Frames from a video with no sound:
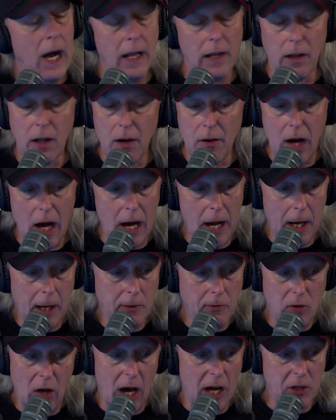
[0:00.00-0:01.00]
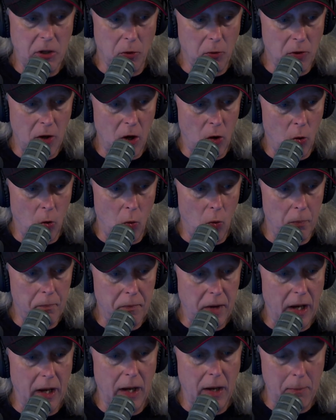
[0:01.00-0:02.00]
I don't know.
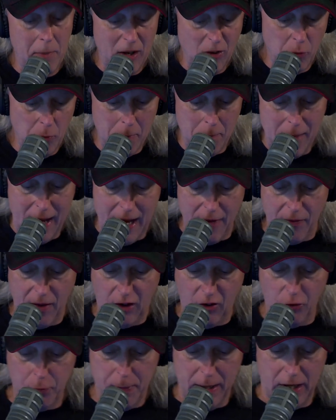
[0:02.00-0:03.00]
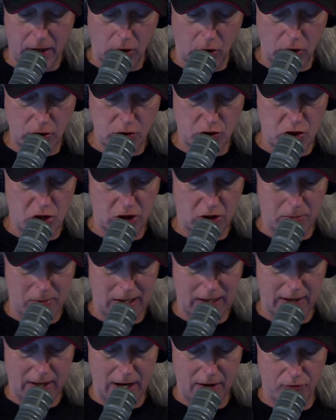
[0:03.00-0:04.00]
It makes me mad that I spent a good chunk of
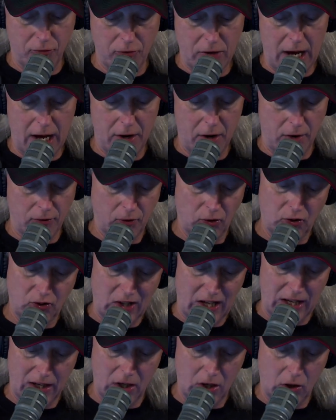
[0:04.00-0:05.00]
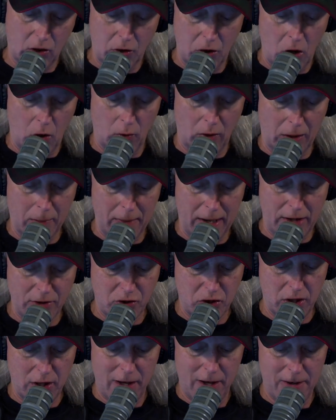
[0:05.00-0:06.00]
my life not understanding or knowing about
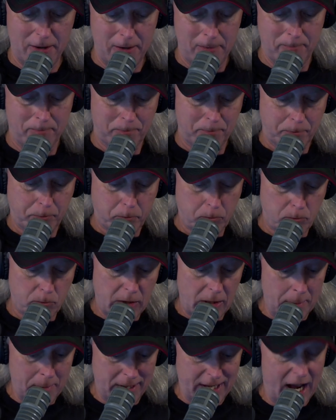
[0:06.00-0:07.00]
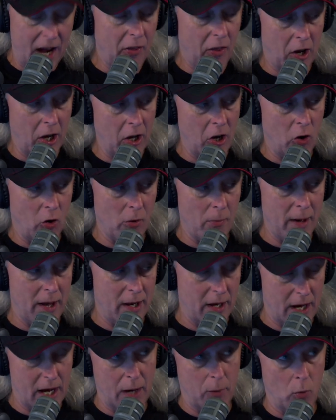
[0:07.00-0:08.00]
Chelada. But now that I know about
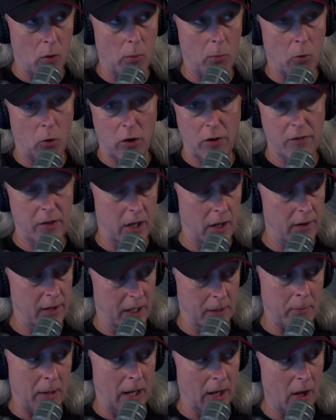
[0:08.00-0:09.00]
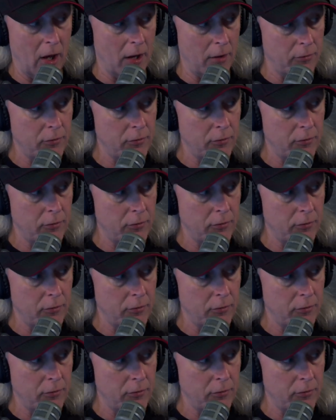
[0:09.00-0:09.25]
it, I want more of it in my life.